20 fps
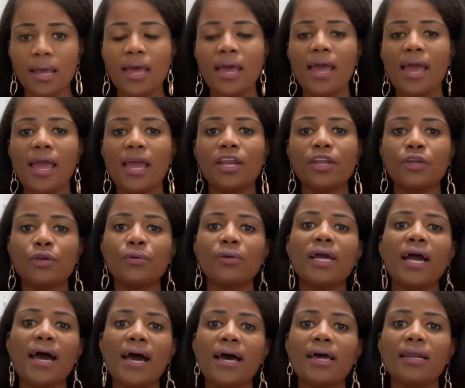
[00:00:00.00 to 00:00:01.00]
and you
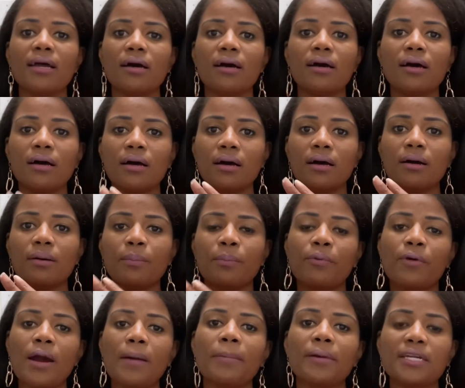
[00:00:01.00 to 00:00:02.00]
got a
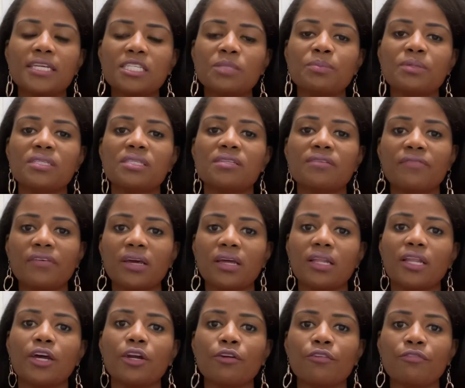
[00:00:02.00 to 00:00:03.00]
property specific
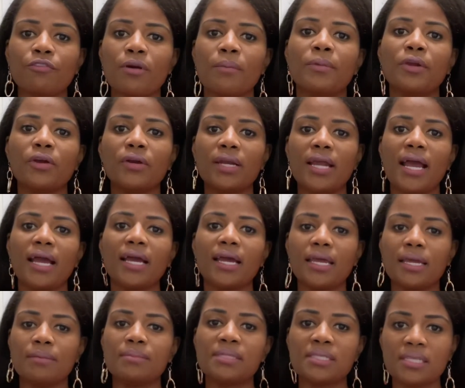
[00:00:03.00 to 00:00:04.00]
letter from your NACA
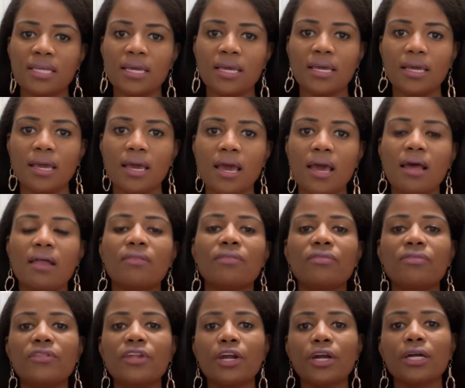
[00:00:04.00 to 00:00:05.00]
MC,
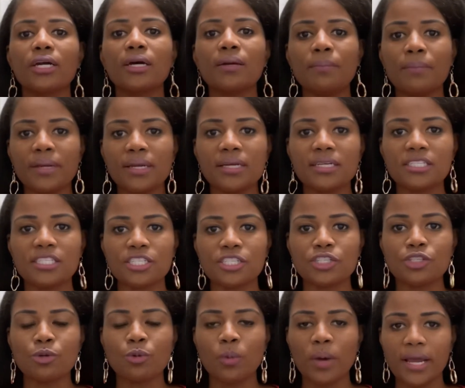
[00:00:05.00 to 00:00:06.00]
there could be a
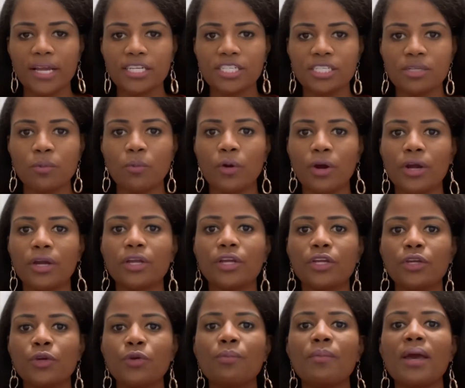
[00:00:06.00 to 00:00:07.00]
situation where
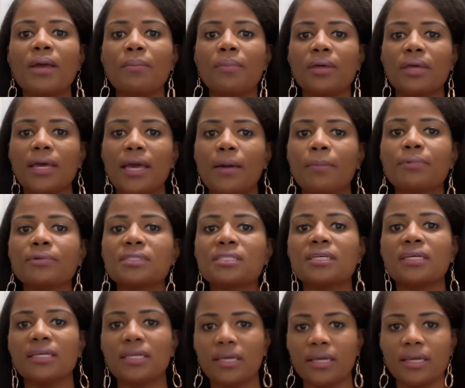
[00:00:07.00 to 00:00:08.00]
you may be able
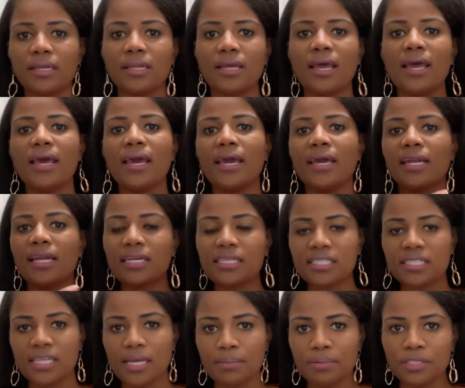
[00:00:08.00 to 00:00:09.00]
to get an
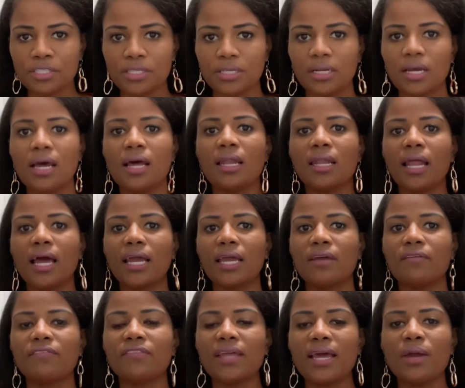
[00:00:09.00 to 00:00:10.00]
exception. Like
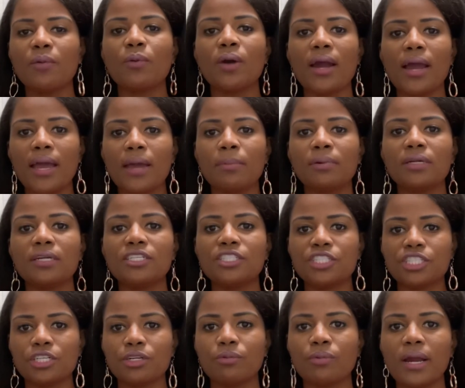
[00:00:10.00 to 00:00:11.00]
if they were able to
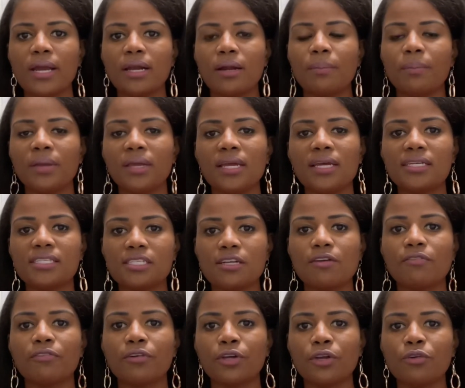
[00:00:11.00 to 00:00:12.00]
generate a
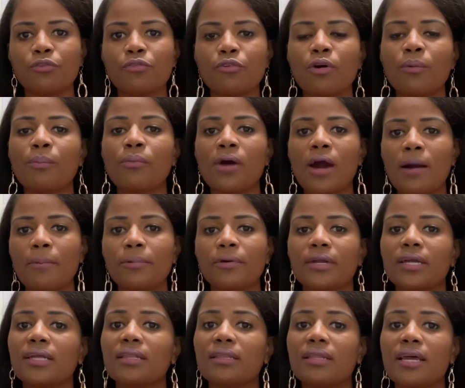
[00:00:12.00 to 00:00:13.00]
PSL for you for a
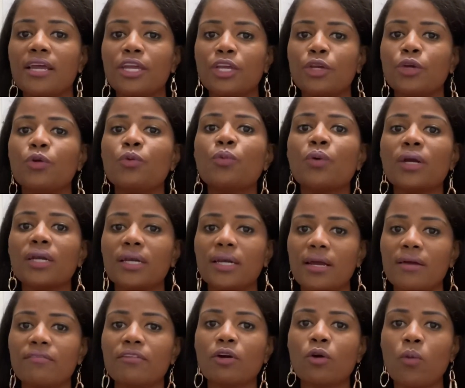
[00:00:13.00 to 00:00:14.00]
property that you were
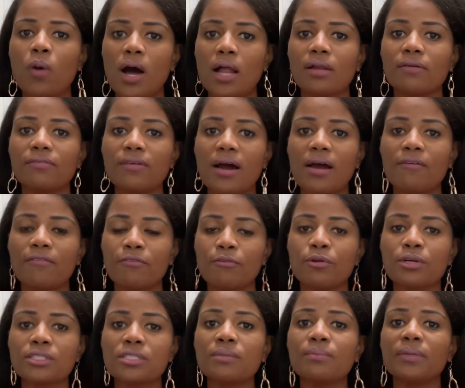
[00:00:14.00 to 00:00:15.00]
never qualified
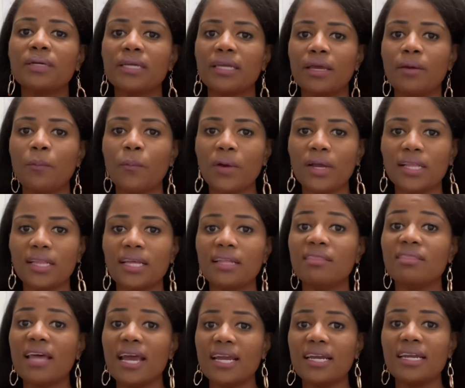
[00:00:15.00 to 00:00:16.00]
for to begin with
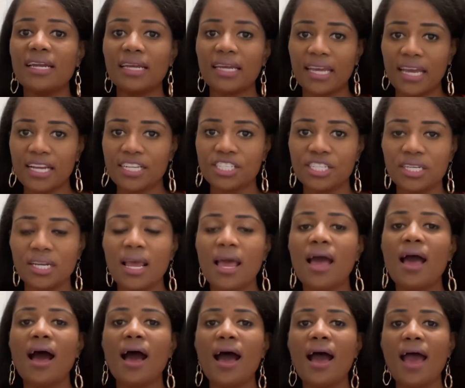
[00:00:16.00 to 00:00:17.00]
and they didn't catch it,
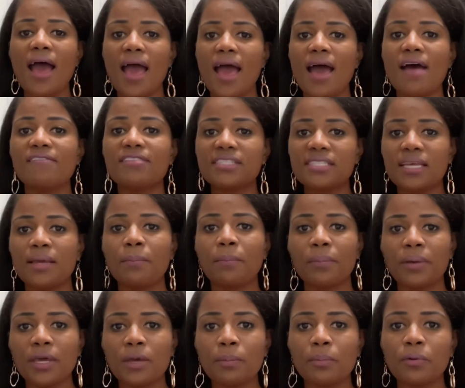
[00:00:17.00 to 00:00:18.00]
I have seen
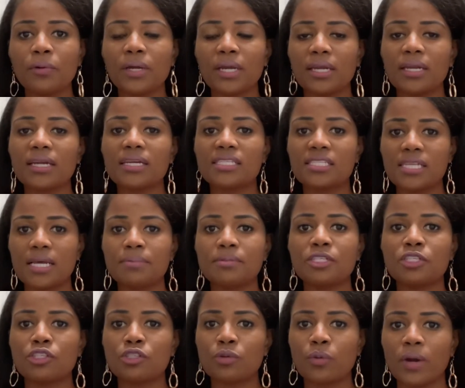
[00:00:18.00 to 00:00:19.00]
people get
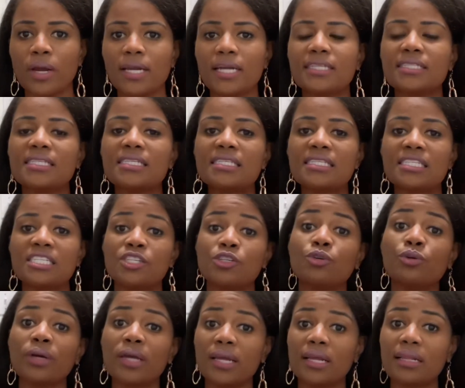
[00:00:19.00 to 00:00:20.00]
exceptions granted to
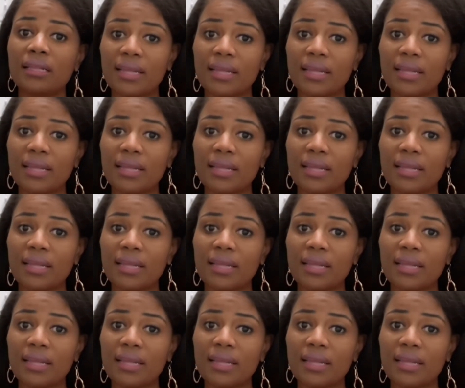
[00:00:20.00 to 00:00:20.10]
still get